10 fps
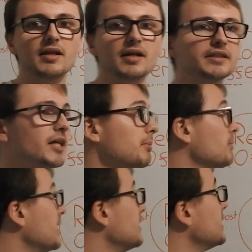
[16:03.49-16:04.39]

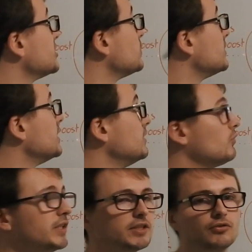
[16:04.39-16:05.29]
Supplement this with the
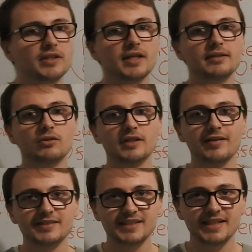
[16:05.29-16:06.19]
risk-free and not
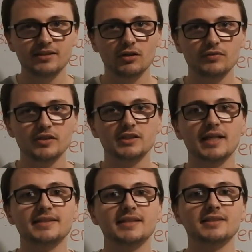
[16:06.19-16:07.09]
guaranteed offers,
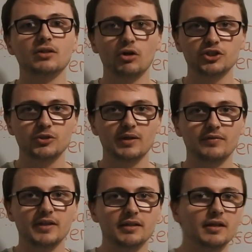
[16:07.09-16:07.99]
as it doesn't cost you
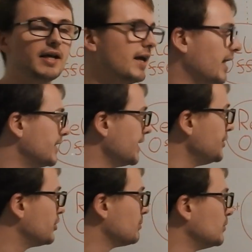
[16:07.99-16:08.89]
anything, and then
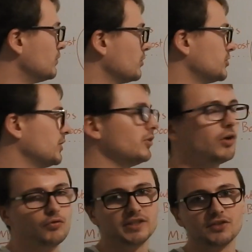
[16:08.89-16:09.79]
you can move on to the
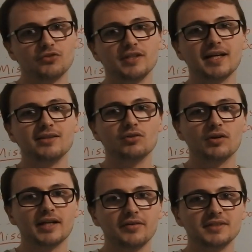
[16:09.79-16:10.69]
not risk-free and
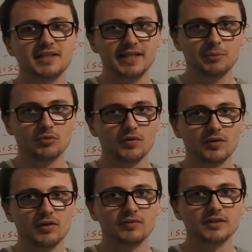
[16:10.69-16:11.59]
not guaranteed
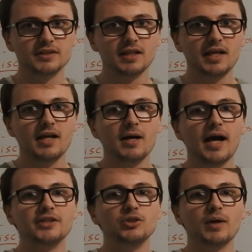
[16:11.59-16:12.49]
profit offers,
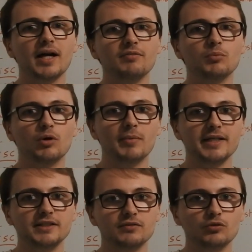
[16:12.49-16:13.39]
as you have more
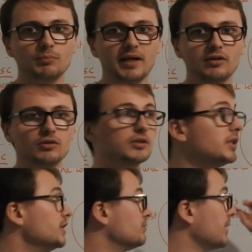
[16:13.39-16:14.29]
money to fall back on
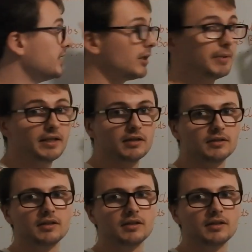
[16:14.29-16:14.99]
that you've made up here.